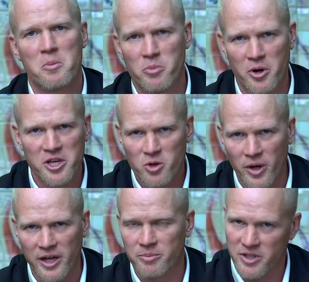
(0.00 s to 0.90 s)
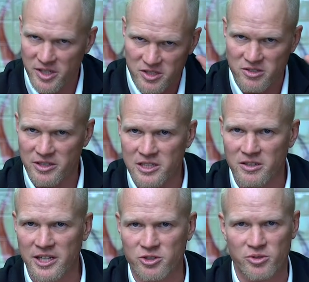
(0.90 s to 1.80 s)
pretty quick because they're
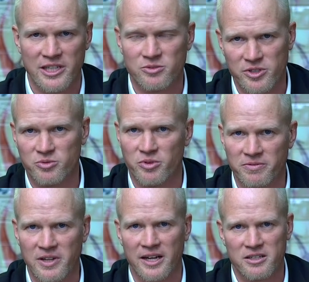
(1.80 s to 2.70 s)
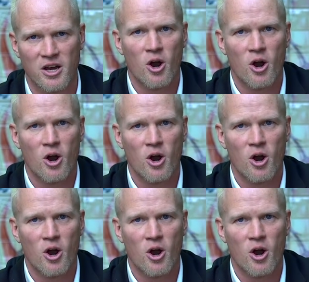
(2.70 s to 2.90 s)
intellectual. Next one is reflect.